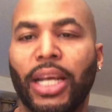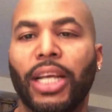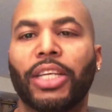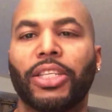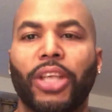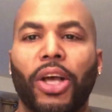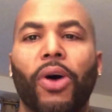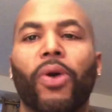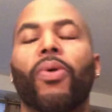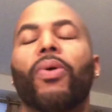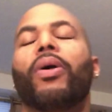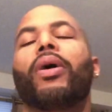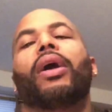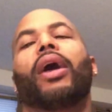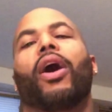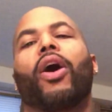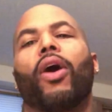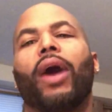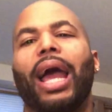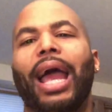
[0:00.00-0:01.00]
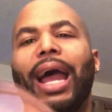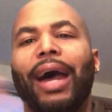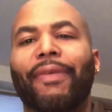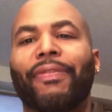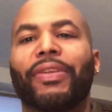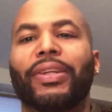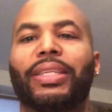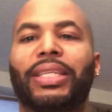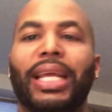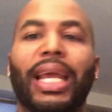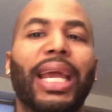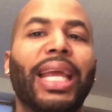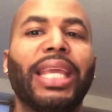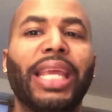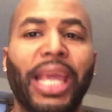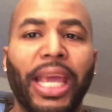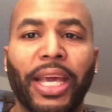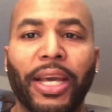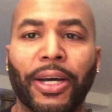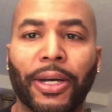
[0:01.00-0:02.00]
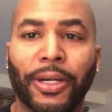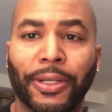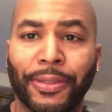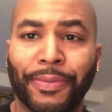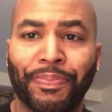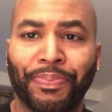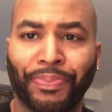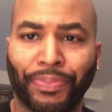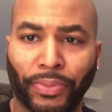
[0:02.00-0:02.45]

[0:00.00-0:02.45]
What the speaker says: So after 10 years,